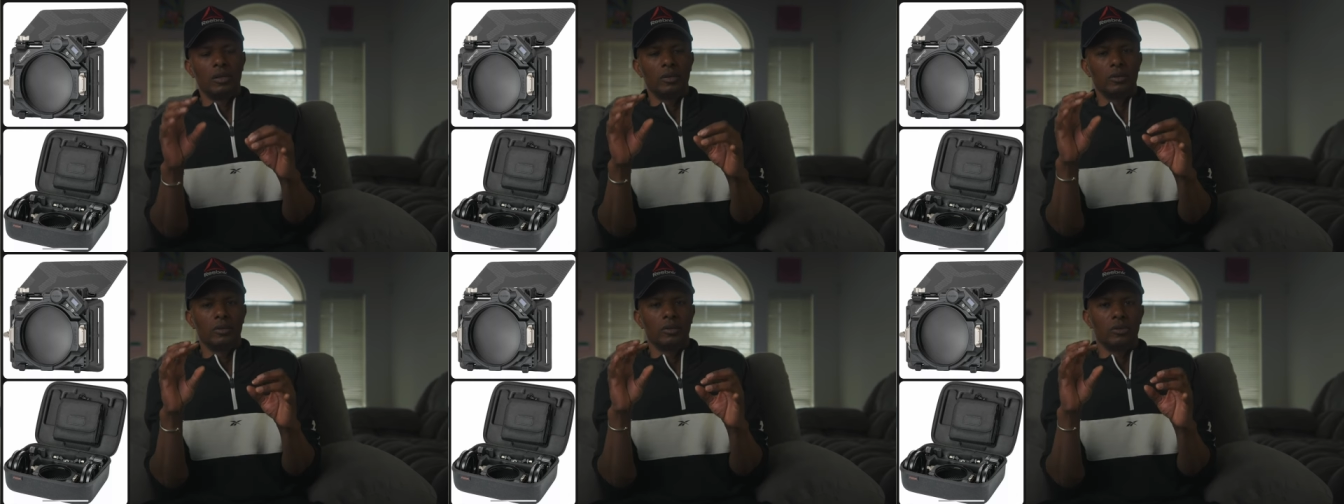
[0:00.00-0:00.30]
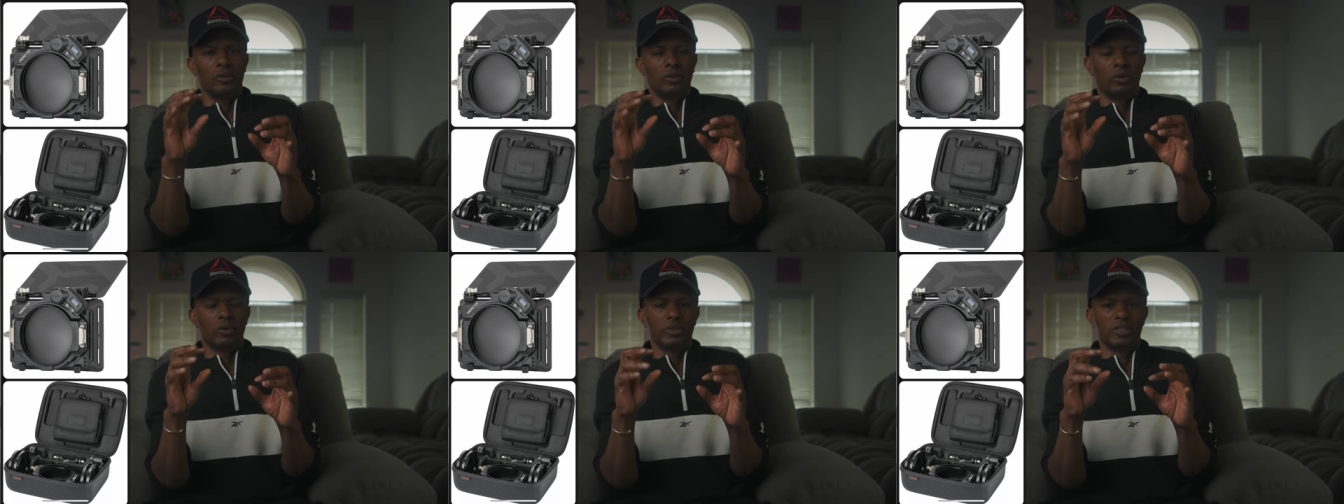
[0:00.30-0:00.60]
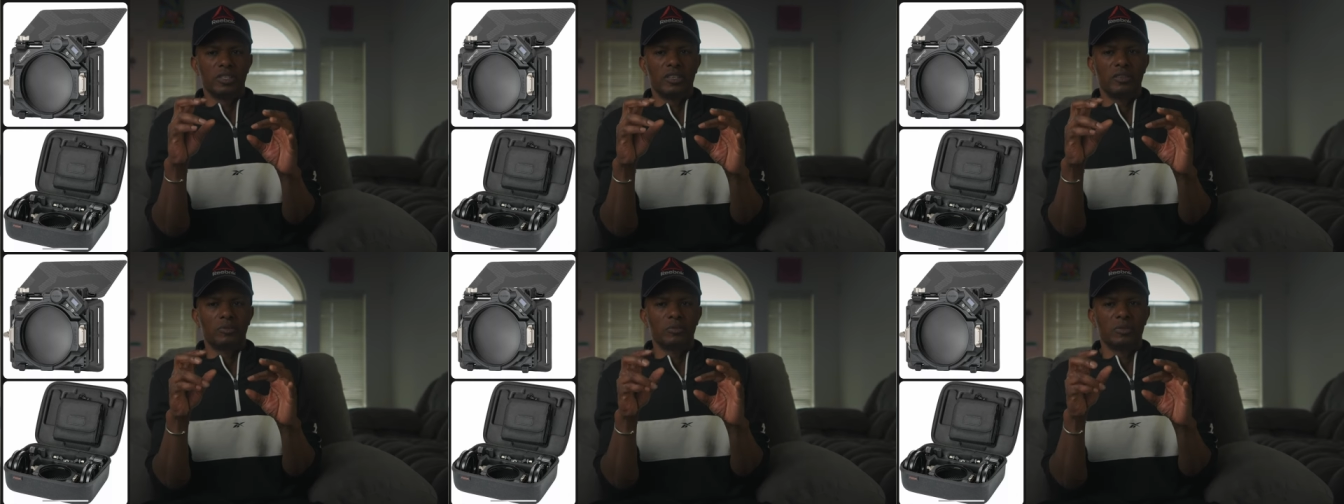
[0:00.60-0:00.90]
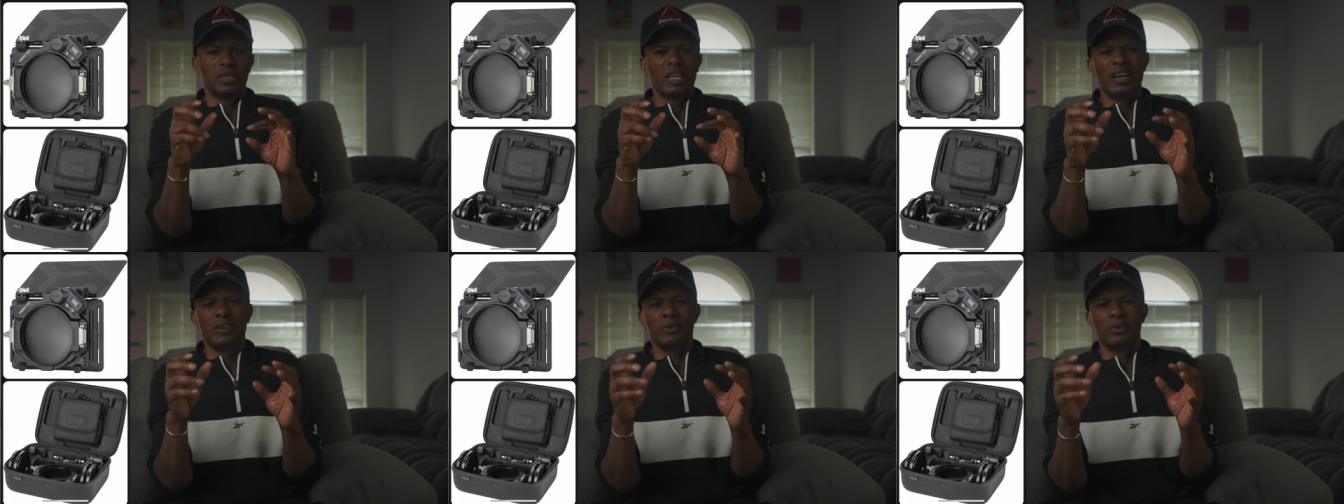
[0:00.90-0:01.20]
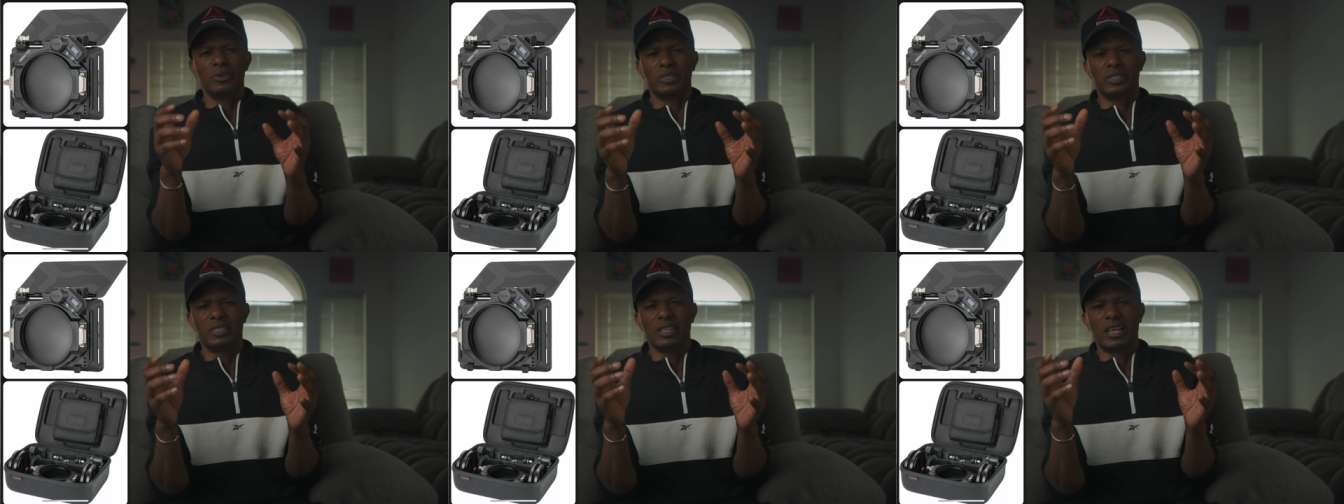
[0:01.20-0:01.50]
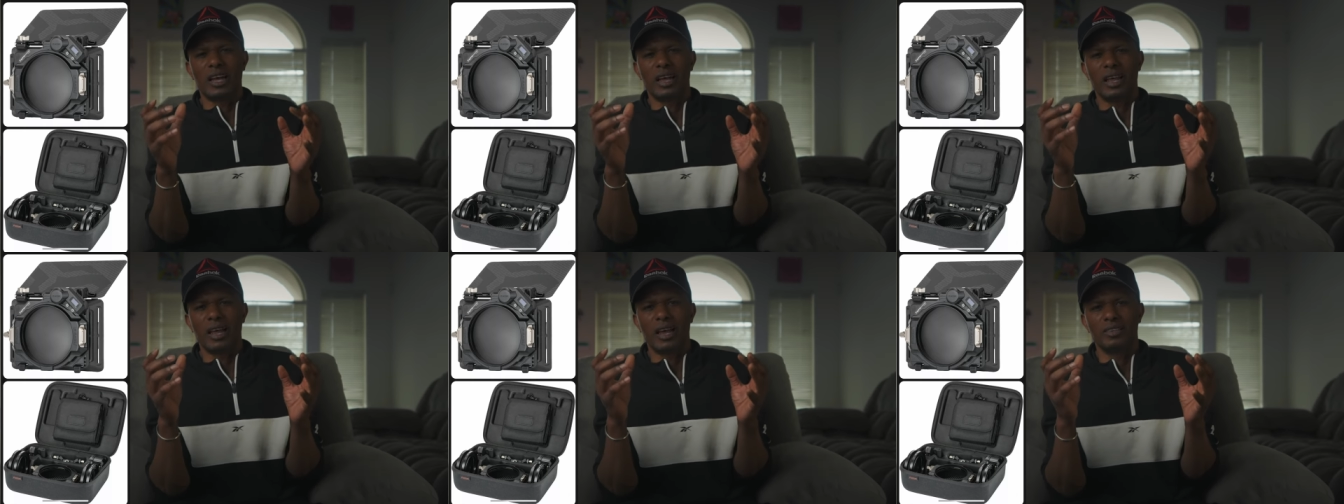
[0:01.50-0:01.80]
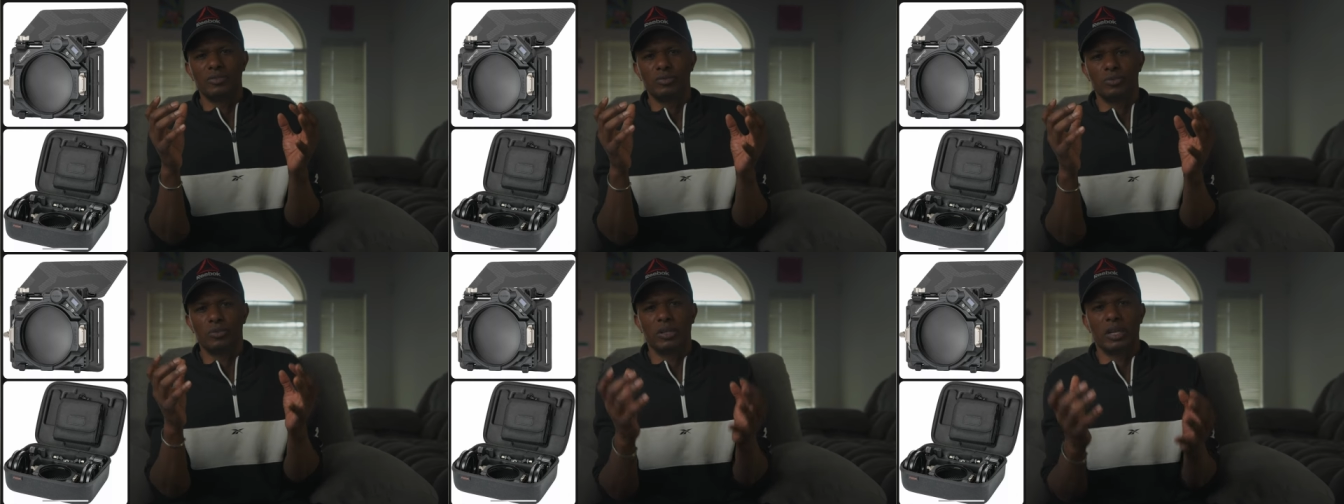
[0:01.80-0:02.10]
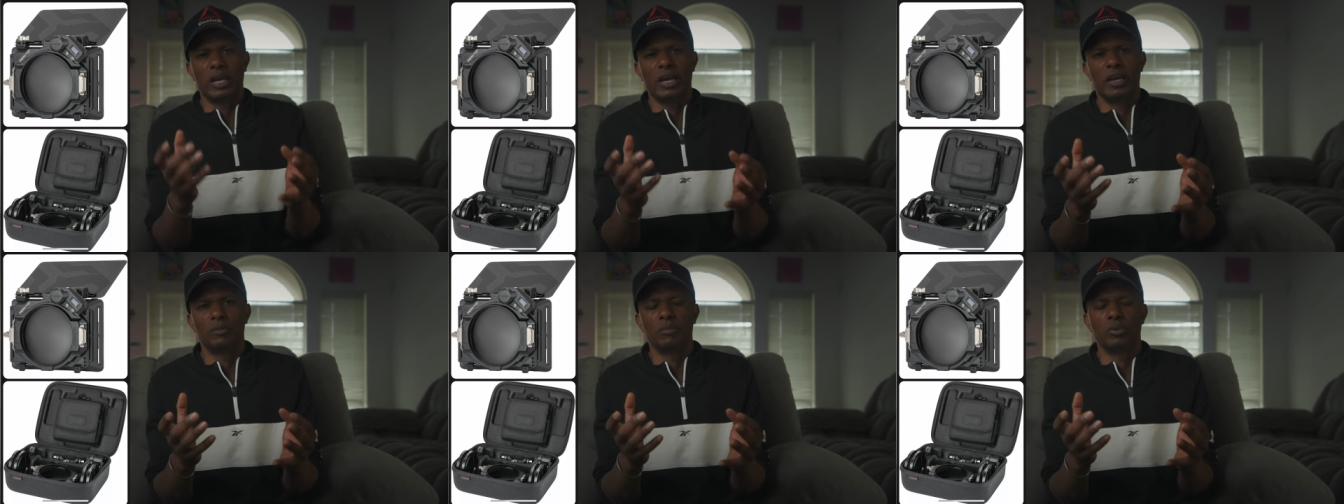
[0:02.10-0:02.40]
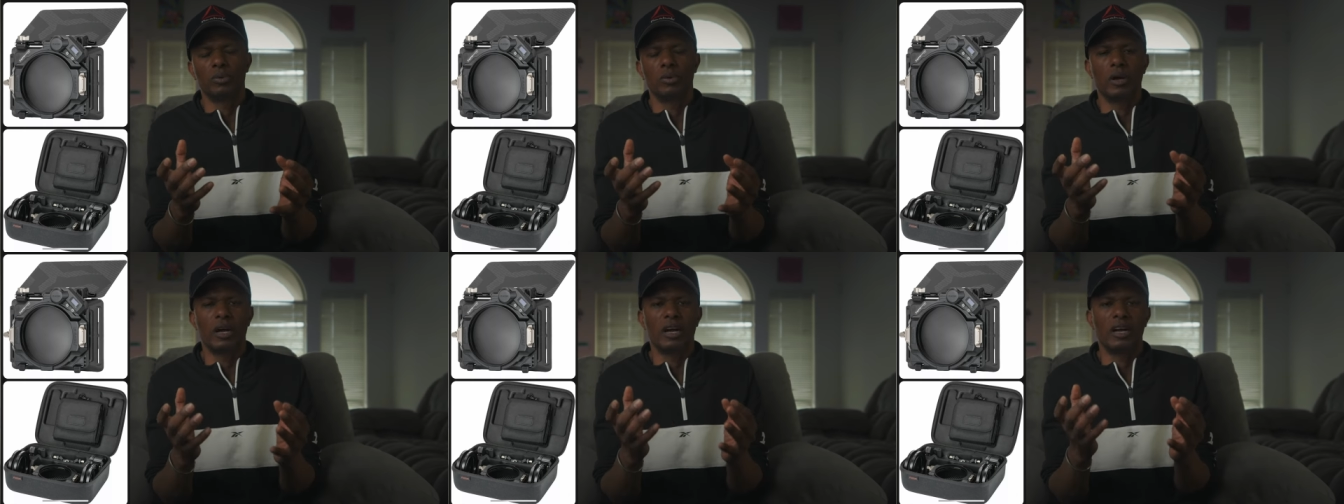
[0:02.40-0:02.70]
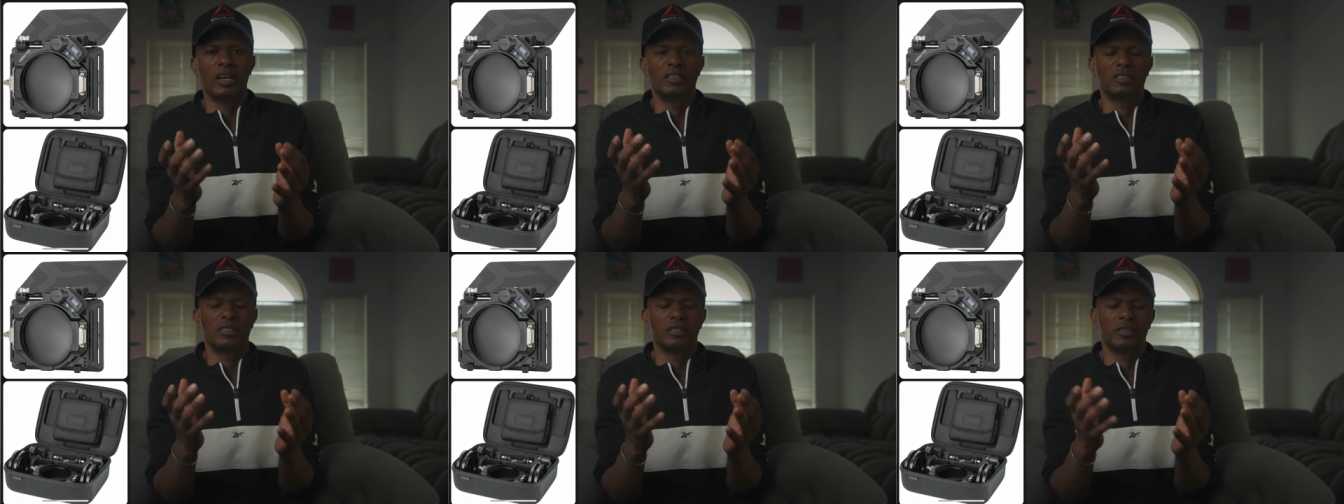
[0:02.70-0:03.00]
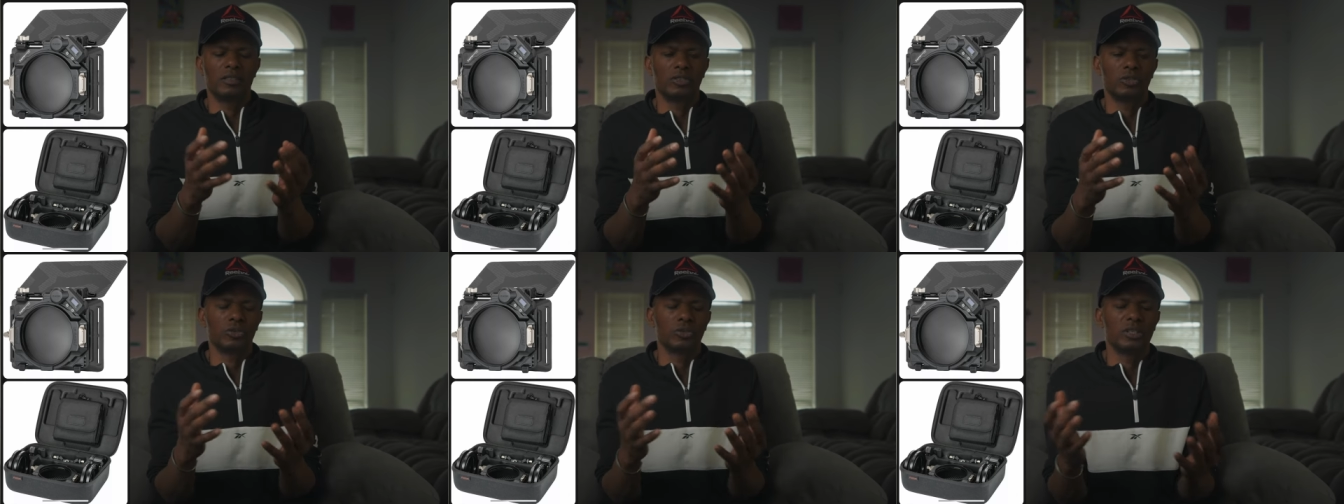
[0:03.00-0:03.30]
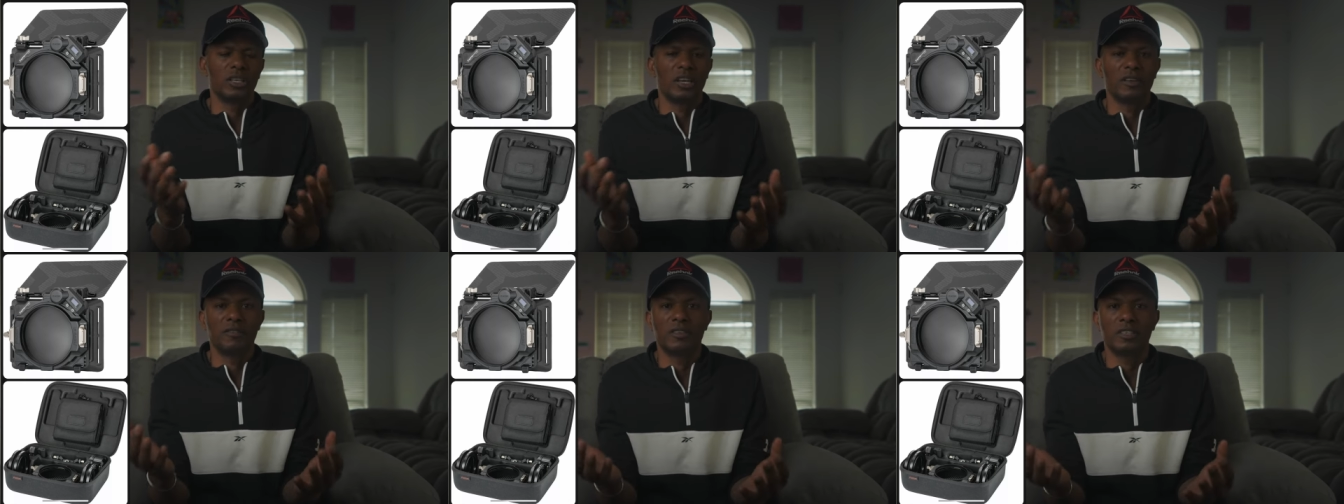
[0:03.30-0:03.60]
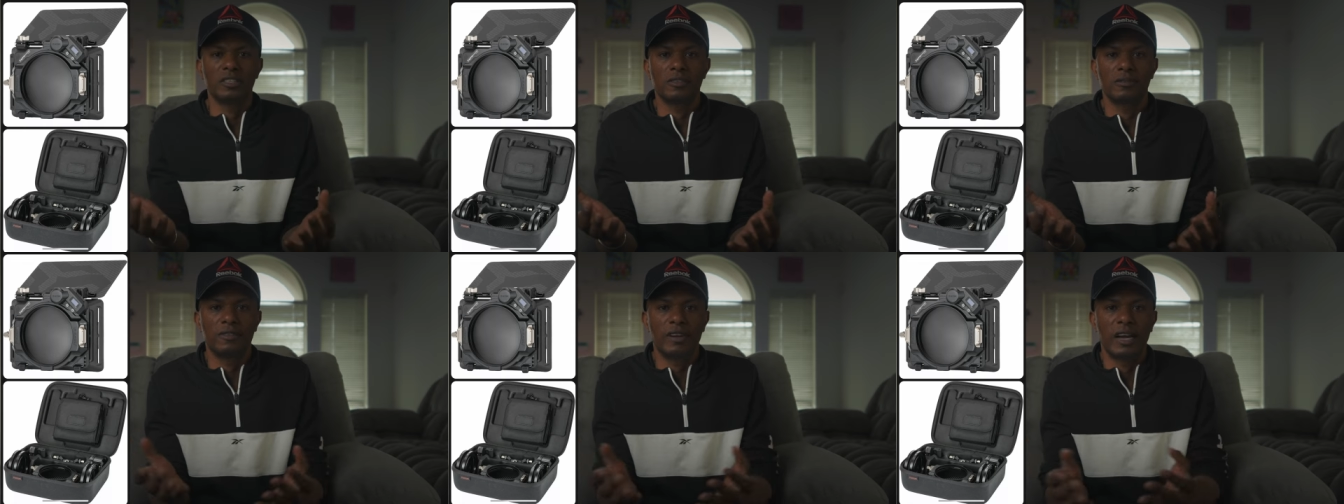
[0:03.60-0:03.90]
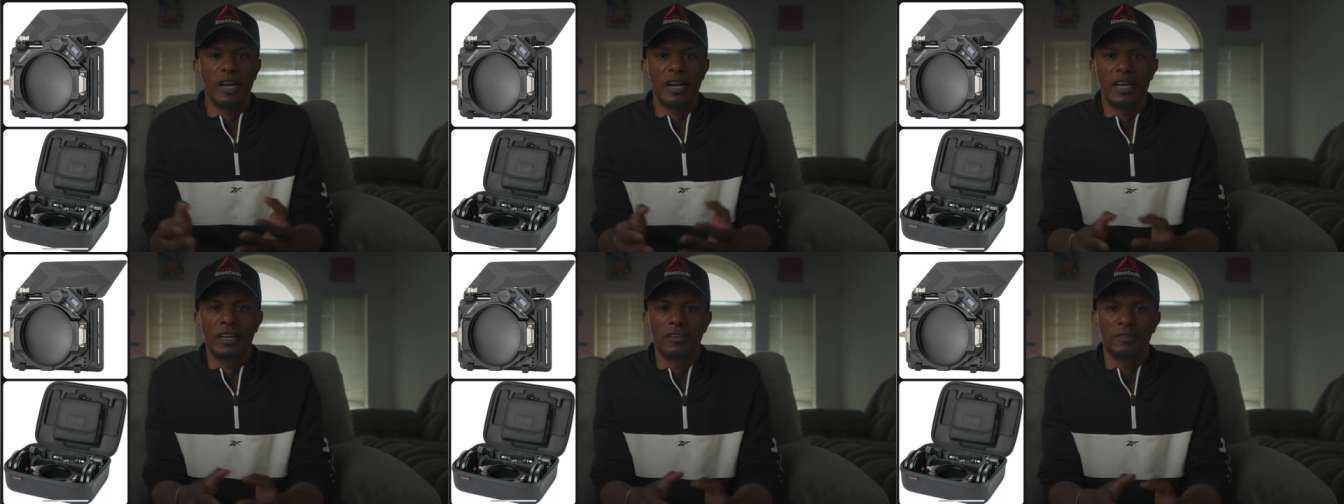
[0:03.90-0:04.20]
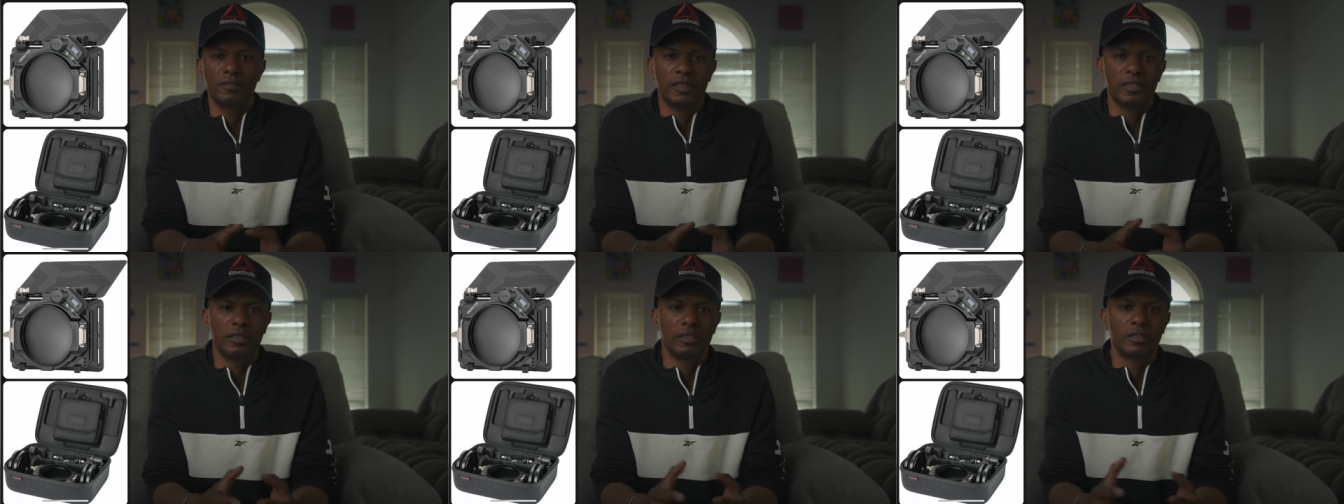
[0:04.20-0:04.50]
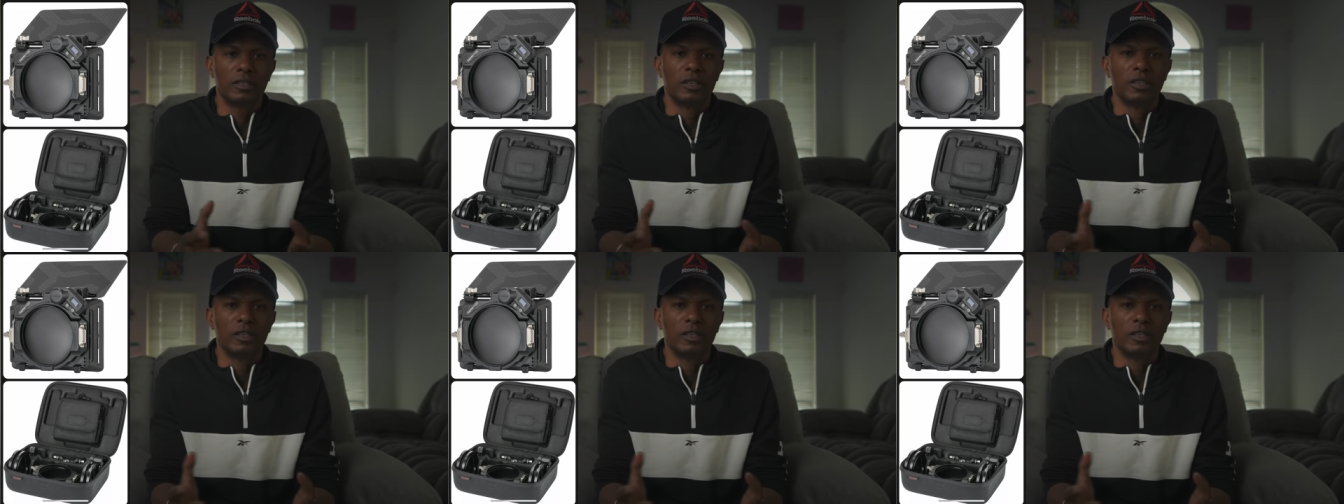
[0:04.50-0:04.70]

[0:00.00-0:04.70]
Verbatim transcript: it always gives me, I know it's not as reliable as the Sony FS5, the